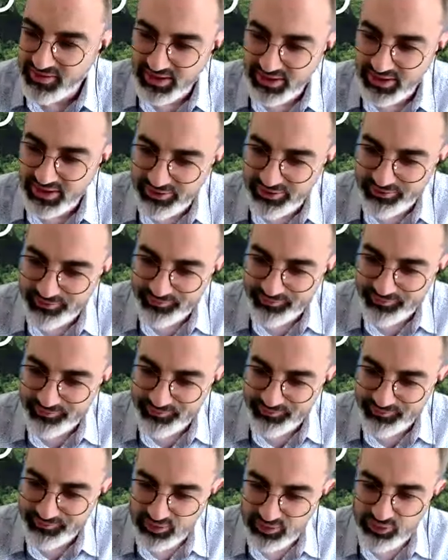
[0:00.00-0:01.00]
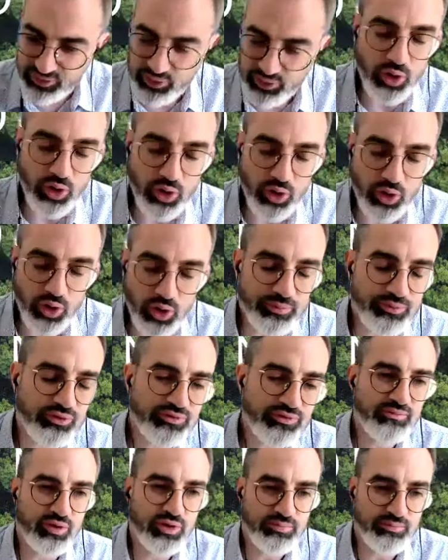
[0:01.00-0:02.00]
um, so obviously, I'm
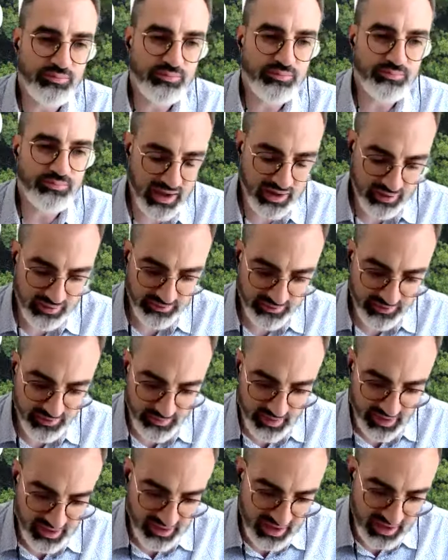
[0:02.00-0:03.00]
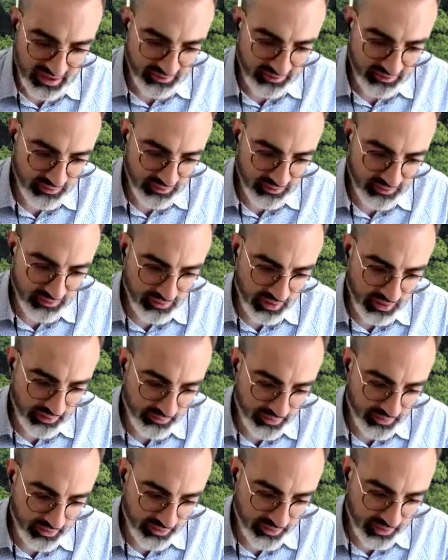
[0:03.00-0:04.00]
very biased in my answer.
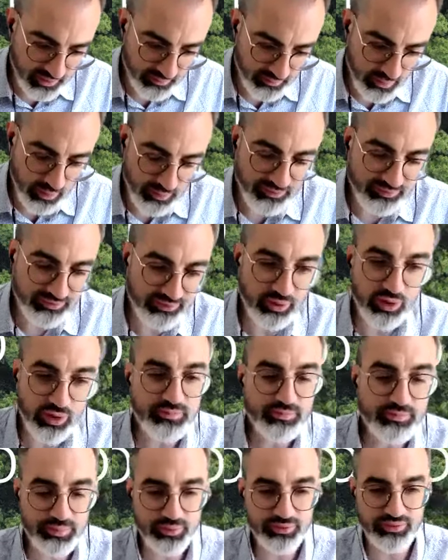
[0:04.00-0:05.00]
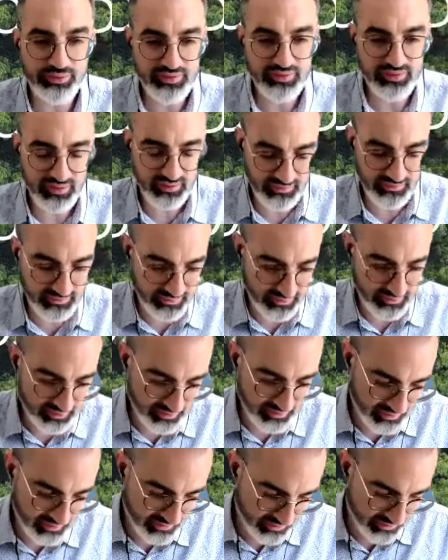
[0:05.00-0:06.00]
I'm a, I'm a very positive
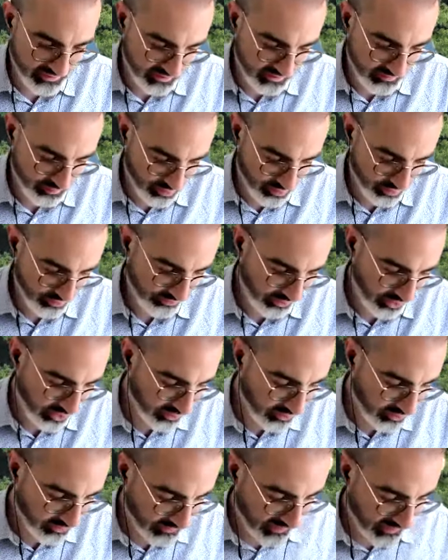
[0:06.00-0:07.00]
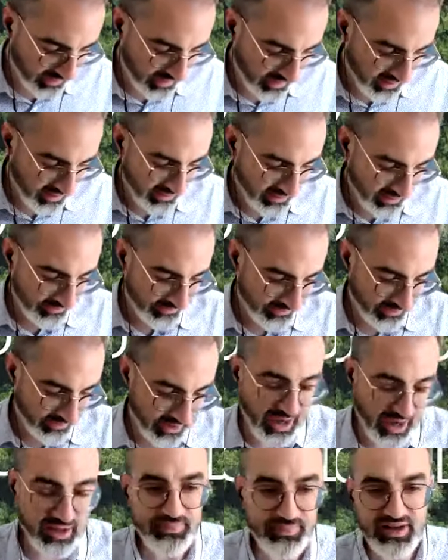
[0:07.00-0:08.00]
uh, person. Uh,
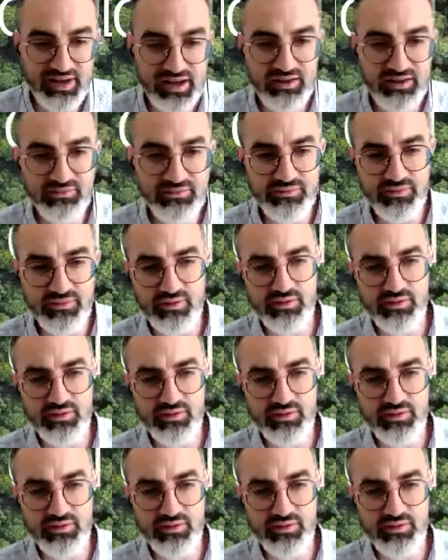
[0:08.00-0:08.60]
I believe,